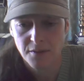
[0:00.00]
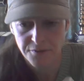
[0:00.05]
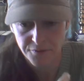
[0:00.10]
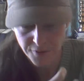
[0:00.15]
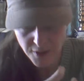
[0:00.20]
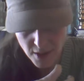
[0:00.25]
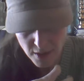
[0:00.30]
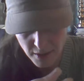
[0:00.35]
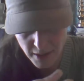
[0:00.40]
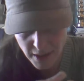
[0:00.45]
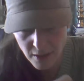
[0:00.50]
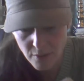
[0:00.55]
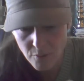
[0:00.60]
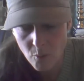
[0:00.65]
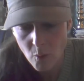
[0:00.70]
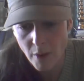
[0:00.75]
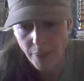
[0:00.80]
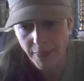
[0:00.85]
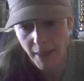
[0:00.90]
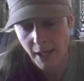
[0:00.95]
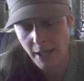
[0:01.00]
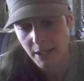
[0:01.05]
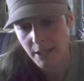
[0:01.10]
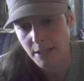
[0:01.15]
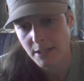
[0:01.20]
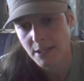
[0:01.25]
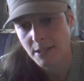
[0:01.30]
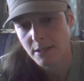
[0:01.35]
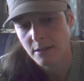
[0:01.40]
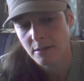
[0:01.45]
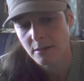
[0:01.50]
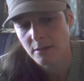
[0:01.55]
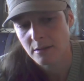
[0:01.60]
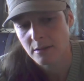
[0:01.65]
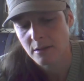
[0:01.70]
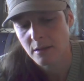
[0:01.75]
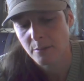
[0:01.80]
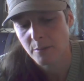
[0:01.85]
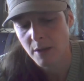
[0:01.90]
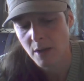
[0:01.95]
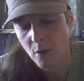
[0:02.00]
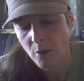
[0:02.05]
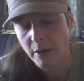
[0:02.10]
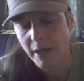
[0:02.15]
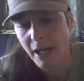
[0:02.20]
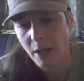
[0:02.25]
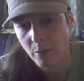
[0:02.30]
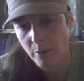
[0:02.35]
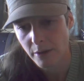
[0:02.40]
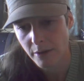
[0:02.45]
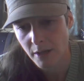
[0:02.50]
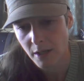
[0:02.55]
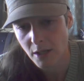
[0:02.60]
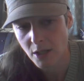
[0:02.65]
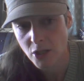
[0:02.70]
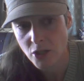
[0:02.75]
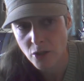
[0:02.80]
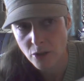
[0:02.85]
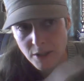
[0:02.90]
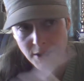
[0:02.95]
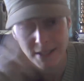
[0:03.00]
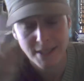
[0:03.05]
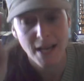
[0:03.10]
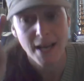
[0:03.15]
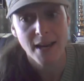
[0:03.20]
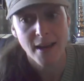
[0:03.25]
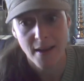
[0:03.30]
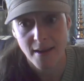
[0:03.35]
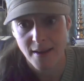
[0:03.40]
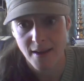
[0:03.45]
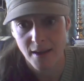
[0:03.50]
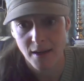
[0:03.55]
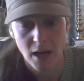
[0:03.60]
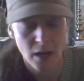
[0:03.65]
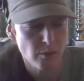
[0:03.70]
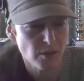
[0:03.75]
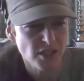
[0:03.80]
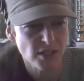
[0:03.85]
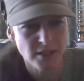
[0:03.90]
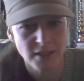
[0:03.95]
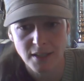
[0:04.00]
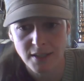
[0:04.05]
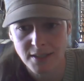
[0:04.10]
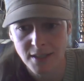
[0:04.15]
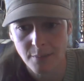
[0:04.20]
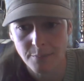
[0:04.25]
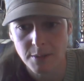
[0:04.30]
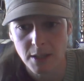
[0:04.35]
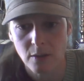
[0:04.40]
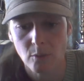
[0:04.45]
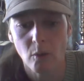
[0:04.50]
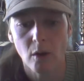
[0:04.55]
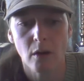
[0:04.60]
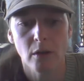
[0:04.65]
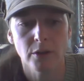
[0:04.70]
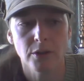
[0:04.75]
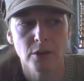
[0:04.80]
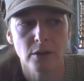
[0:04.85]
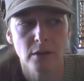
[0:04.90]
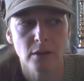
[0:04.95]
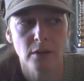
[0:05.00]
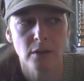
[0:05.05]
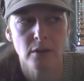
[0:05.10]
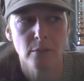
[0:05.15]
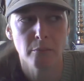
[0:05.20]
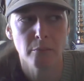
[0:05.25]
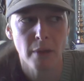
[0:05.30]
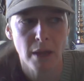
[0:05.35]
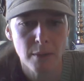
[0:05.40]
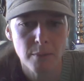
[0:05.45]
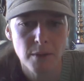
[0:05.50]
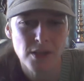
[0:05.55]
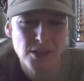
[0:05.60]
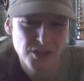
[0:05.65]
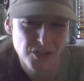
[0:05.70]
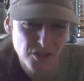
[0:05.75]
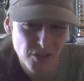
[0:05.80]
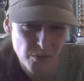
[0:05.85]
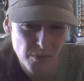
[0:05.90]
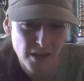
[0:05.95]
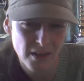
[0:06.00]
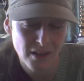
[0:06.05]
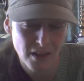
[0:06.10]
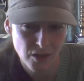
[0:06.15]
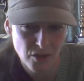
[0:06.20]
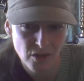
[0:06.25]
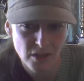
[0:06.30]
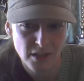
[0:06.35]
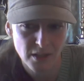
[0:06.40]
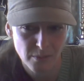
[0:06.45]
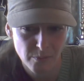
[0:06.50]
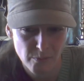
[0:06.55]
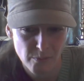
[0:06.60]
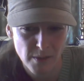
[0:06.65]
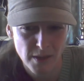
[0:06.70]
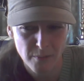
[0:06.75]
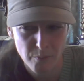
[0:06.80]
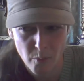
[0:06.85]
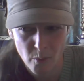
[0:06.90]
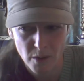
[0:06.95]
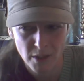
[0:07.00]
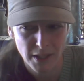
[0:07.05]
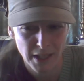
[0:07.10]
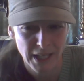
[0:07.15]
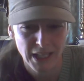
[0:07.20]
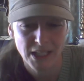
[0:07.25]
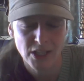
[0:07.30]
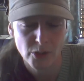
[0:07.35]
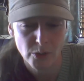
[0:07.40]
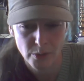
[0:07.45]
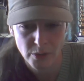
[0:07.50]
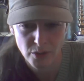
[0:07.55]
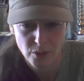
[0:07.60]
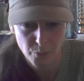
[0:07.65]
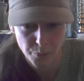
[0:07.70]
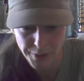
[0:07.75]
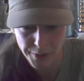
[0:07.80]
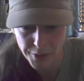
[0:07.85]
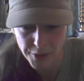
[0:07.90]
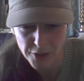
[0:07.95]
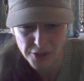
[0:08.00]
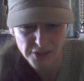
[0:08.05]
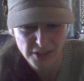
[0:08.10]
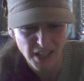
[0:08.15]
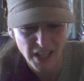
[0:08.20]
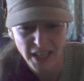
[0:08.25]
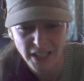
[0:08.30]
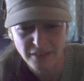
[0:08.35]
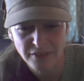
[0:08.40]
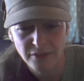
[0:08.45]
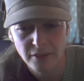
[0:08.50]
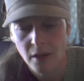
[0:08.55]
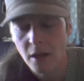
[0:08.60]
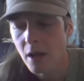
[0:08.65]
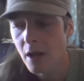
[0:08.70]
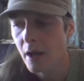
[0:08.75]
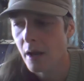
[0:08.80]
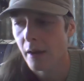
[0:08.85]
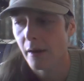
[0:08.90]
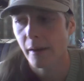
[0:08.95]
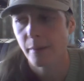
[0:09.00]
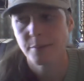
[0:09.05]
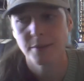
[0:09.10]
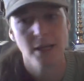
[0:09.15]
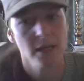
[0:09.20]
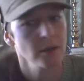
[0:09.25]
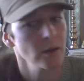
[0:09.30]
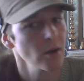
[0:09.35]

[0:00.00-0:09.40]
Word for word: feeling of what that is to be okay with it because you're saying it. I would just accept it. Well, you're maybe assuming that you're going to be born again into a superior life. And I'm saying,